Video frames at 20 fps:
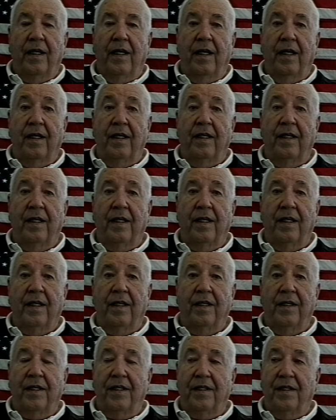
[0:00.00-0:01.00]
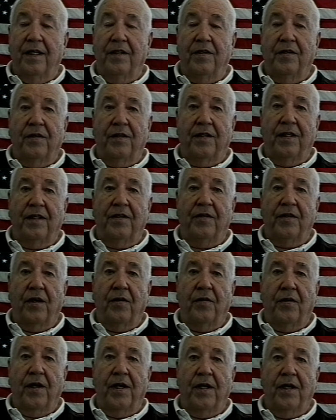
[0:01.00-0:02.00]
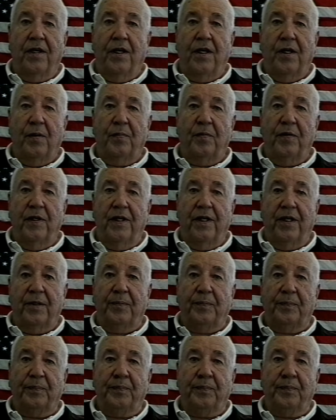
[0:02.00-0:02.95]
And uh, that's, that's how I ended up there.